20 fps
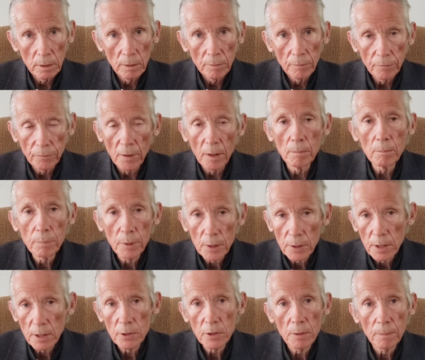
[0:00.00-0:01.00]
from
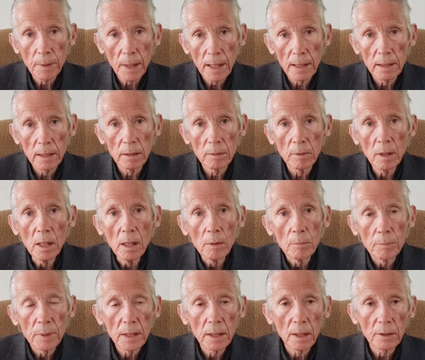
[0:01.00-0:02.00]
participating
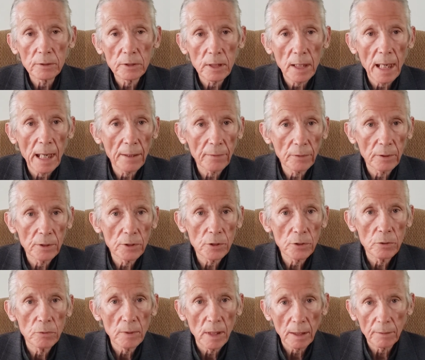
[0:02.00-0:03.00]
because Catholics
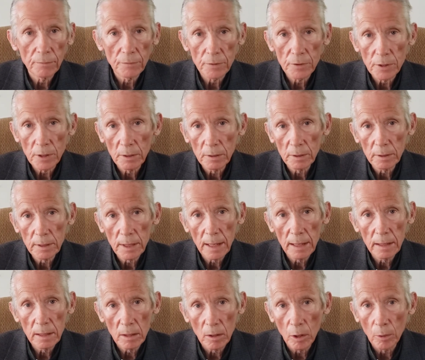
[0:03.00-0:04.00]
do not
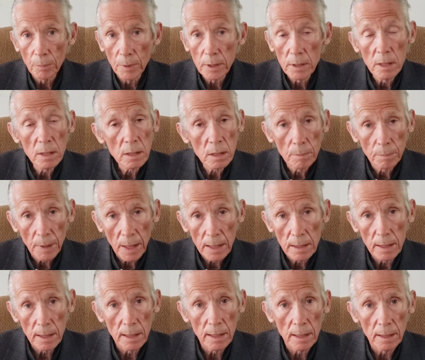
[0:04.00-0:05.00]
facilitate or
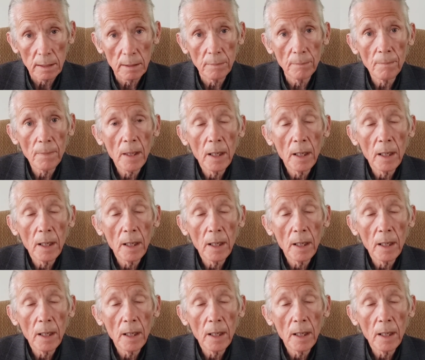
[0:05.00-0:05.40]
participate in